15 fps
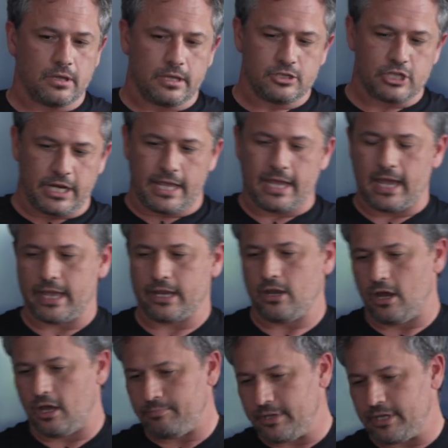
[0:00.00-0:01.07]
GenAI
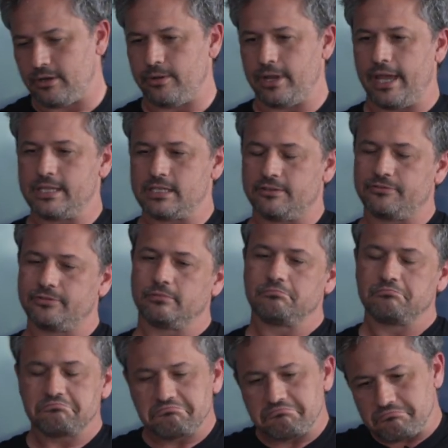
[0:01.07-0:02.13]
can't be creative.
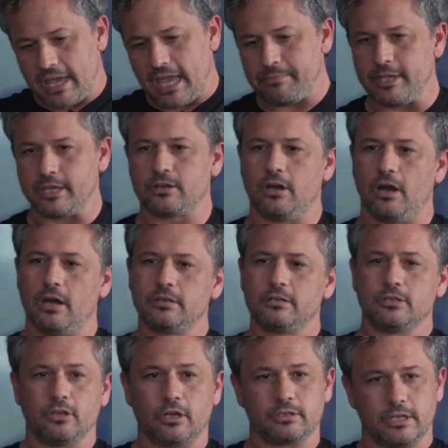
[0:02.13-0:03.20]
Maybe it can't,
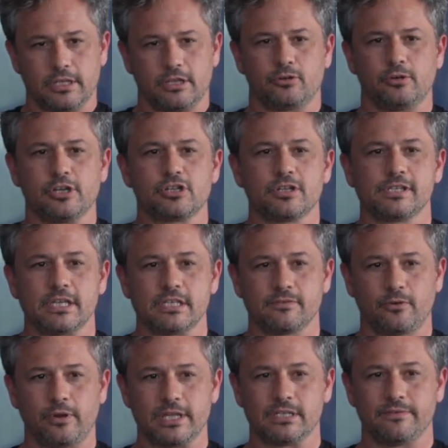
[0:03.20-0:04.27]
not in the traditional sense of
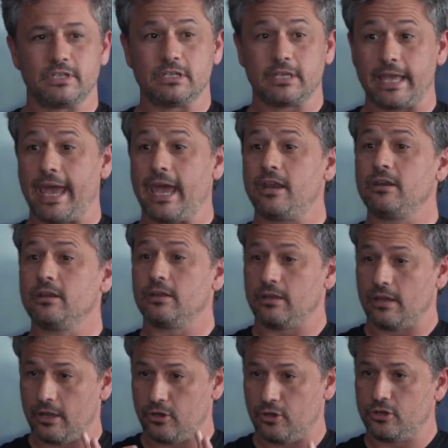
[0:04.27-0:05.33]
creativity. Can
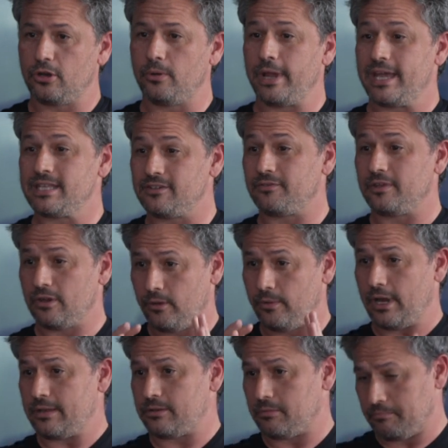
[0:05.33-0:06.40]
a good creative
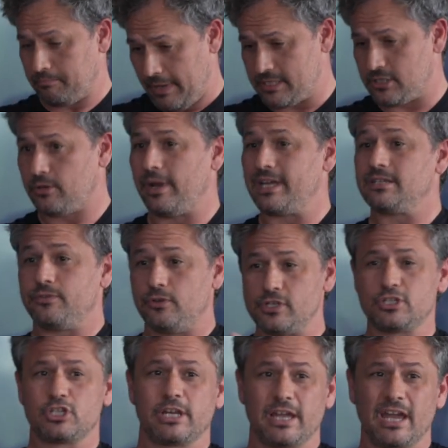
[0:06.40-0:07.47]
create better creative
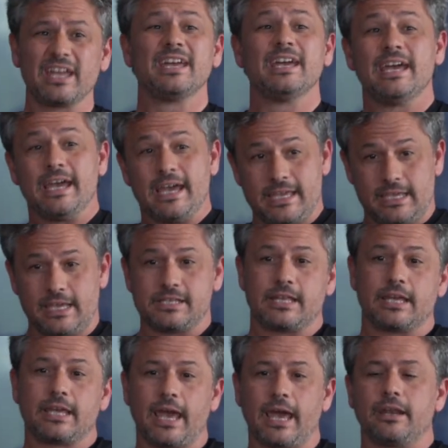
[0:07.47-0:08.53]
using GenAI? Yes,
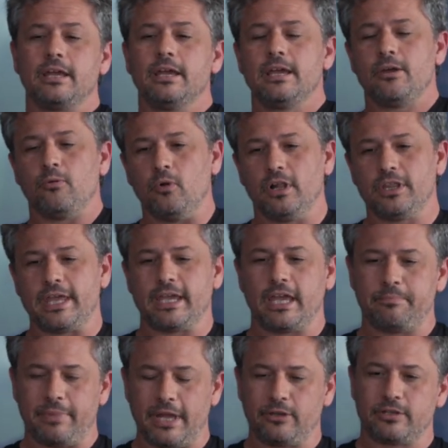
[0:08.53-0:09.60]
they can. Will they
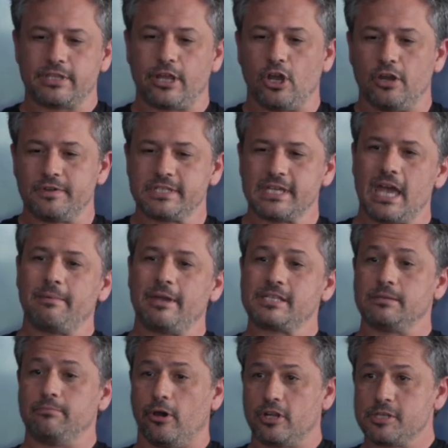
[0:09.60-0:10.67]
get better at that over time as
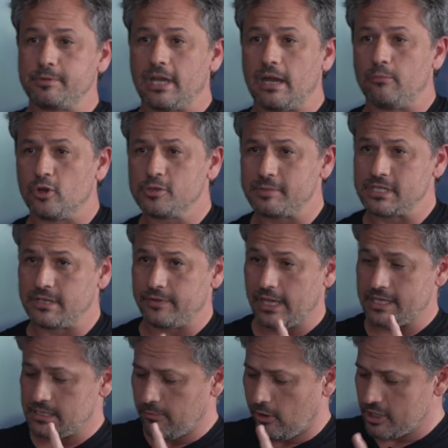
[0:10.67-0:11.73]
the models become more specific,
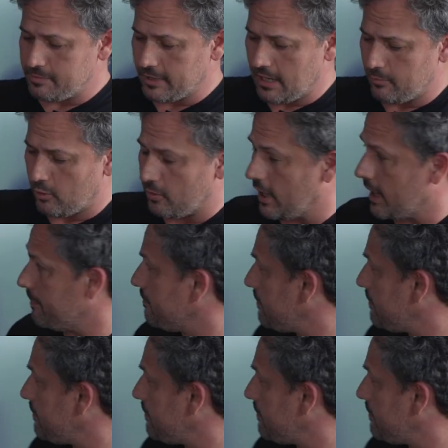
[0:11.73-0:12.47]
as the models become more